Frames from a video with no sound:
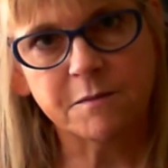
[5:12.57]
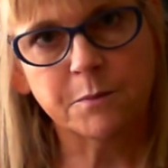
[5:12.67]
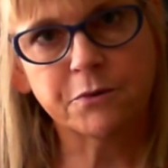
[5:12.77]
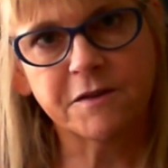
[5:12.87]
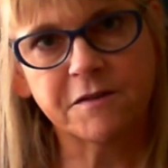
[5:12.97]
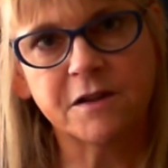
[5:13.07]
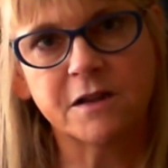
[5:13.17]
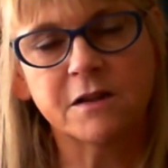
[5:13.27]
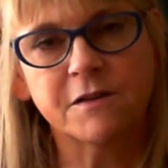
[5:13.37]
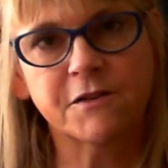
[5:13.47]

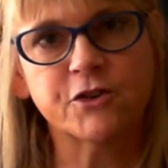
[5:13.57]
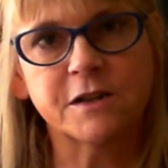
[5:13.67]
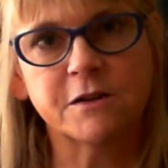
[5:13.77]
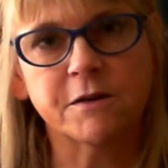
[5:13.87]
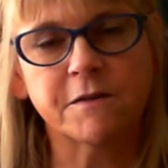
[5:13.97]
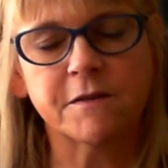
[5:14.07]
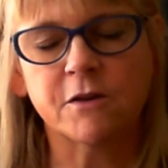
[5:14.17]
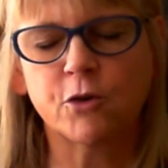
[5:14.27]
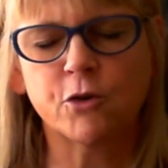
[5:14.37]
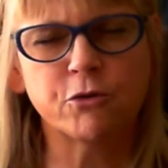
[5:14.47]
pretty strenuous,
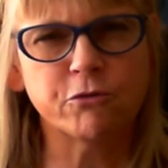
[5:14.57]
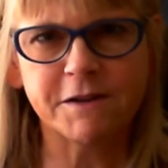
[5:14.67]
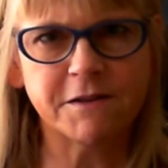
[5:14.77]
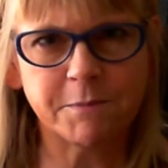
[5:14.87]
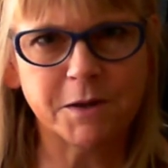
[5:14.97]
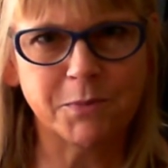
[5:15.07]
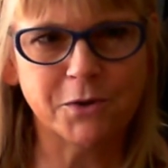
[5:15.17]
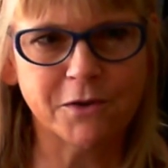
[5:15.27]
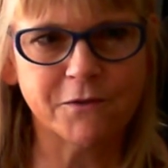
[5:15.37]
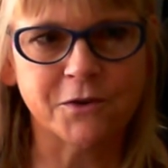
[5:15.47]
incredibly
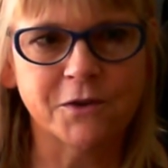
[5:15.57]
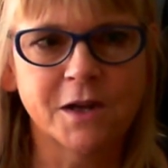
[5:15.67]
beautiful.